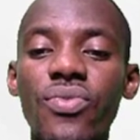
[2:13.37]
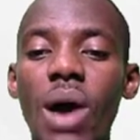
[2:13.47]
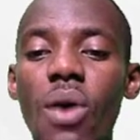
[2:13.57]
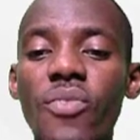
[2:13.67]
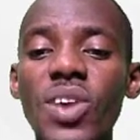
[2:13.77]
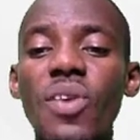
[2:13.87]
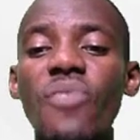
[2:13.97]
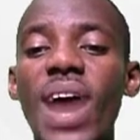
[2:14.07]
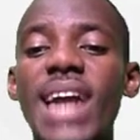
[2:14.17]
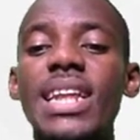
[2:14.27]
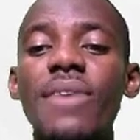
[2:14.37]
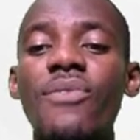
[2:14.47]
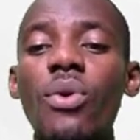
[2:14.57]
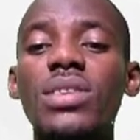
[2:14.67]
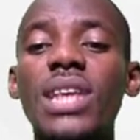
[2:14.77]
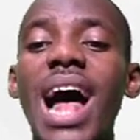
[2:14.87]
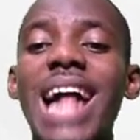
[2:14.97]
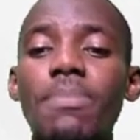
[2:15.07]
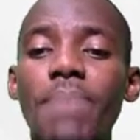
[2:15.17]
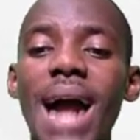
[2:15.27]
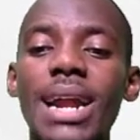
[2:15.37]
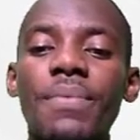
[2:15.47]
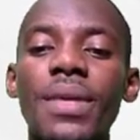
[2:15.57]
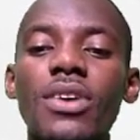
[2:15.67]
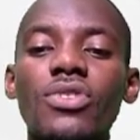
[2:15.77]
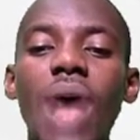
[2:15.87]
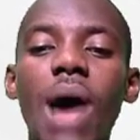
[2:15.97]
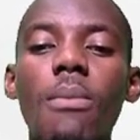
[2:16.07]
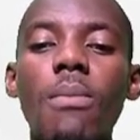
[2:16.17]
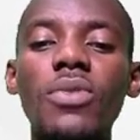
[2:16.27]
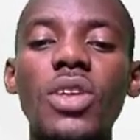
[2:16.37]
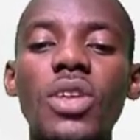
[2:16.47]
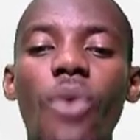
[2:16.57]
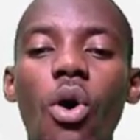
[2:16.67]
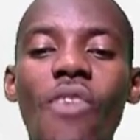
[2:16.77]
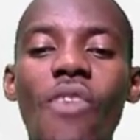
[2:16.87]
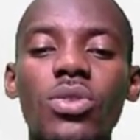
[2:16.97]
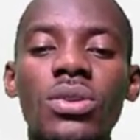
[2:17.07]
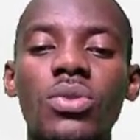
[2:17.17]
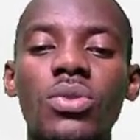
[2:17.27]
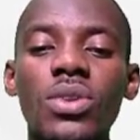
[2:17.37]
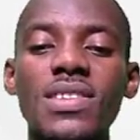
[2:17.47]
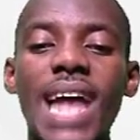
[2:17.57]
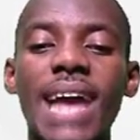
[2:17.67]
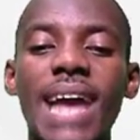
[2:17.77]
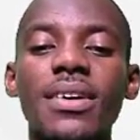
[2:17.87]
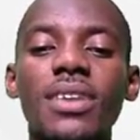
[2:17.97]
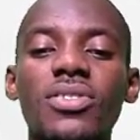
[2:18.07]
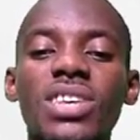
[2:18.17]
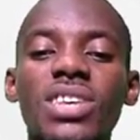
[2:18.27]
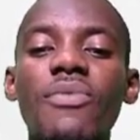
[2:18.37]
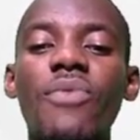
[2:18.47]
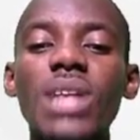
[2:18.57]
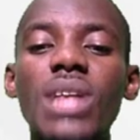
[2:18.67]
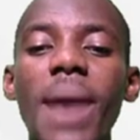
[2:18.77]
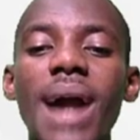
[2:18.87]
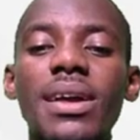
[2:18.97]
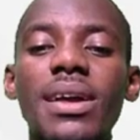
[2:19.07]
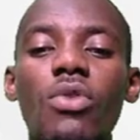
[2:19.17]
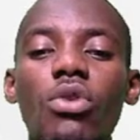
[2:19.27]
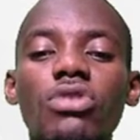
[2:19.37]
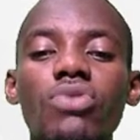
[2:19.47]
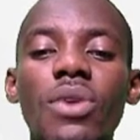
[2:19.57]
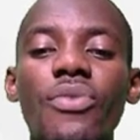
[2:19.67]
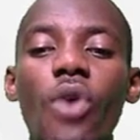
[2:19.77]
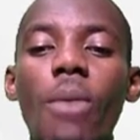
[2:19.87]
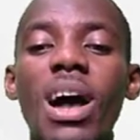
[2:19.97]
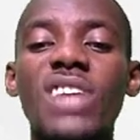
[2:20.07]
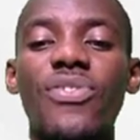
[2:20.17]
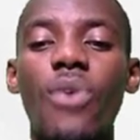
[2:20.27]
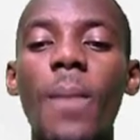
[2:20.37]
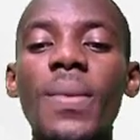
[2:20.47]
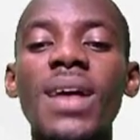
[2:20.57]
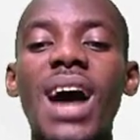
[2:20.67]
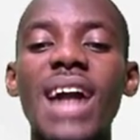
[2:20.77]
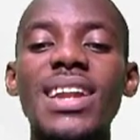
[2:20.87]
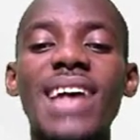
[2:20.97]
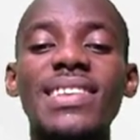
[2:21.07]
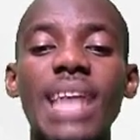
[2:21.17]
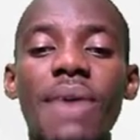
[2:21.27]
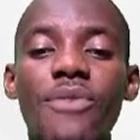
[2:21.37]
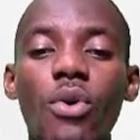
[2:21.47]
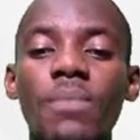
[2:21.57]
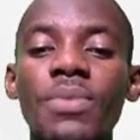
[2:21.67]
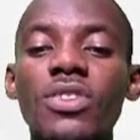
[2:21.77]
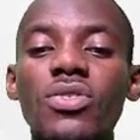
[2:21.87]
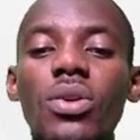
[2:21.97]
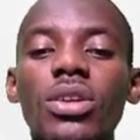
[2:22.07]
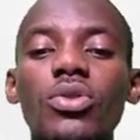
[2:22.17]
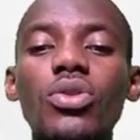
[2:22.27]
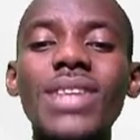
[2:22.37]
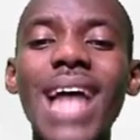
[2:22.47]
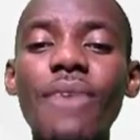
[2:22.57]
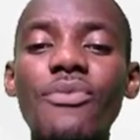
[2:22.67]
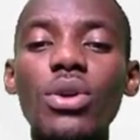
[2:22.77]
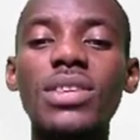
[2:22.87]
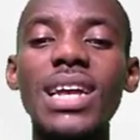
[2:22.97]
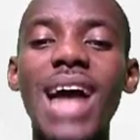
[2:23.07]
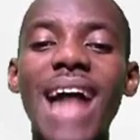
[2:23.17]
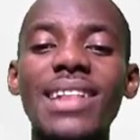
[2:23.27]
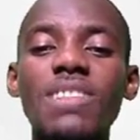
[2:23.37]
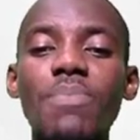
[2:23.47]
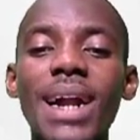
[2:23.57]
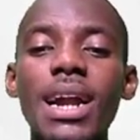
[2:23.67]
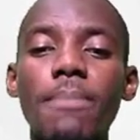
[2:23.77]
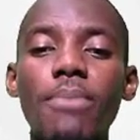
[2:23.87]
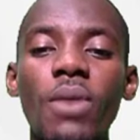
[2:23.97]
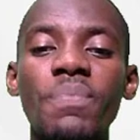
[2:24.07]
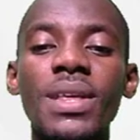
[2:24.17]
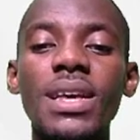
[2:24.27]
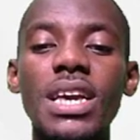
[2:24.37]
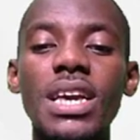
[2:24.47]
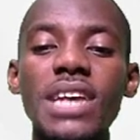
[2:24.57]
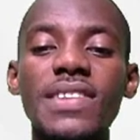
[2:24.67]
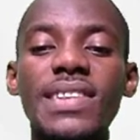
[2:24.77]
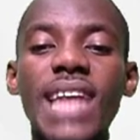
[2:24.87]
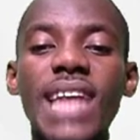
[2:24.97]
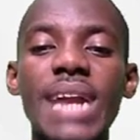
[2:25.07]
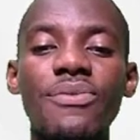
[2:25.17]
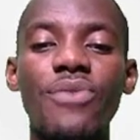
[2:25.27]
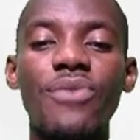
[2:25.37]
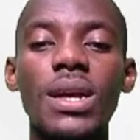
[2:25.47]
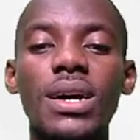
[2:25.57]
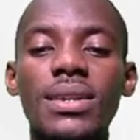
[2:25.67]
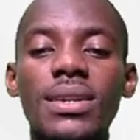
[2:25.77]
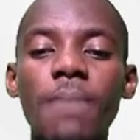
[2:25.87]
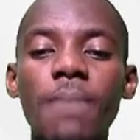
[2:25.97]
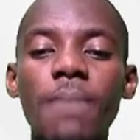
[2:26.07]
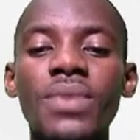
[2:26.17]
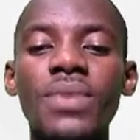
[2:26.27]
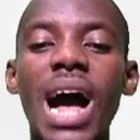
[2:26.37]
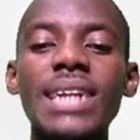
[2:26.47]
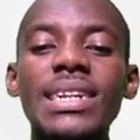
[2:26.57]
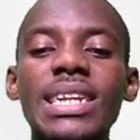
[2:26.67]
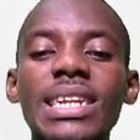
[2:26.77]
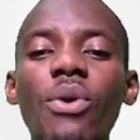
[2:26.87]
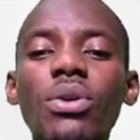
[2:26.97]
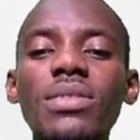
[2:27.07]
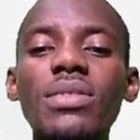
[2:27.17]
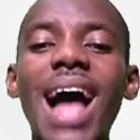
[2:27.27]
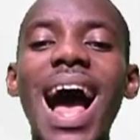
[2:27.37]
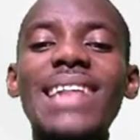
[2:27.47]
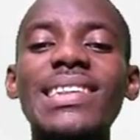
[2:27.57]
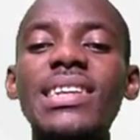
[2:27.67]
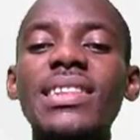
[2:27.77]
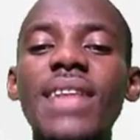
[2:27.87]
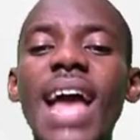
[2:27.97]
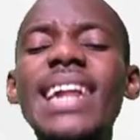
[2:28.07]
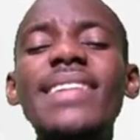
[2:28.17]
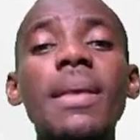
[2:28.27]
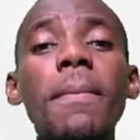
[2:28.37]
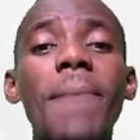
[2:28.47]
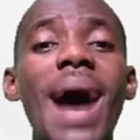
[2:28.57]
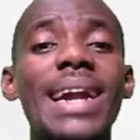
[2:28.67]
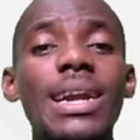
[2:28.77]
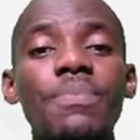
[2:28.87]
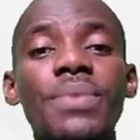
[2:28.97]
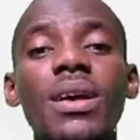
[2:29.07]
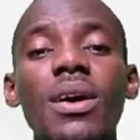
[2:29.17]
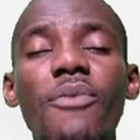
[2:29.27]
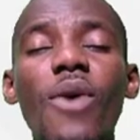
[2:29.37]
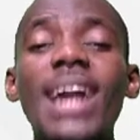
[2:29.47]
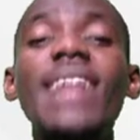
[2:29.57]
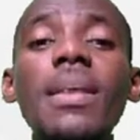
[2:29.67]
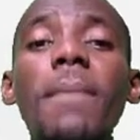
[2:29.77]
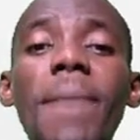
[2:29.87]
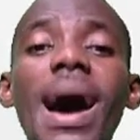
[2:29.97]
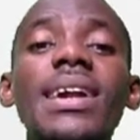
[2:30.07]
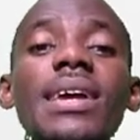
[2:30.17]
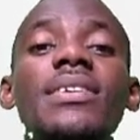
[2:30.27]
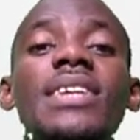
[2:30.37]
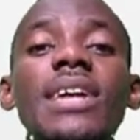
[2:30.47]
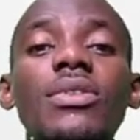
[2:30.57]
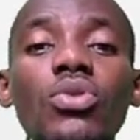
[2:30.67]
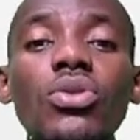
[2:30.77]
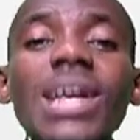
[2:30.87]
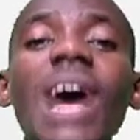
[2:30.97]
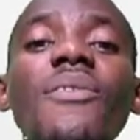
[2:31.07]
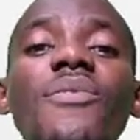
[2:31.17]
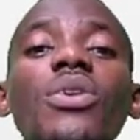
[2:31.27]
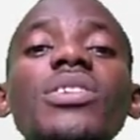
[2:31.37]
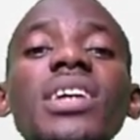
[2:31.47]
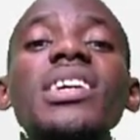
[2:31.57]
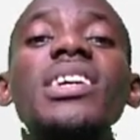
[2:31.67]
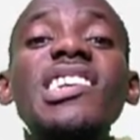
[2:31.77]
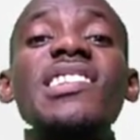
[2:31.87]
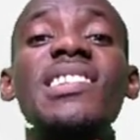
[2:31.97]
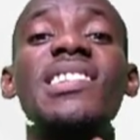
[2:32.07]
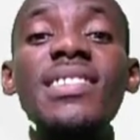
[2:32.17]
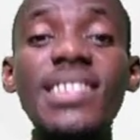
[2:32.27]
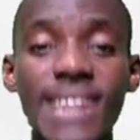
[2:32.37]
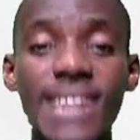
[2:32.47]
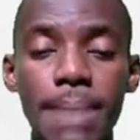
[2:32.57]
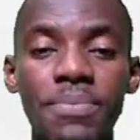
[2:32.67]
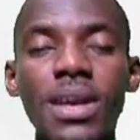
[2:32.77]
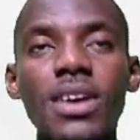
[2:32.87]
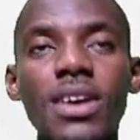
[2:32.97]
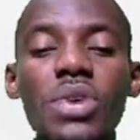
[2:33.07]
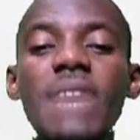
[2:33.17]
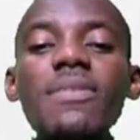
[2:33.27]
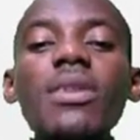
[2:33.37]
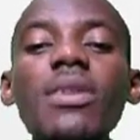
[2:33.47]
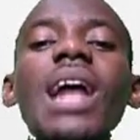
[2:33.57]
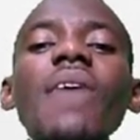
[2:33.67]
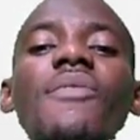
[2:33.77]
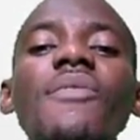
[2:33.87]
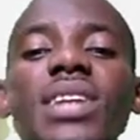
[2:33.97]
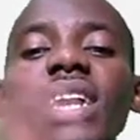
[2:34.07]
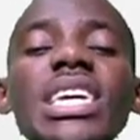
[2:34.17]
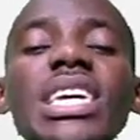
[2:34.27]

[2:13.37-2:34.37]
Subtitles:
I'll forever find the voltage at parallel. So I'll move this 4 over to this side to give me voltage parallel equals 24 minus 4, and that's 10 volts. So the total voltage at this parallel point is 10 volts. Now, and the voltage at anything parallel, for anything parallel, the total voltage is the same. So if the total voltage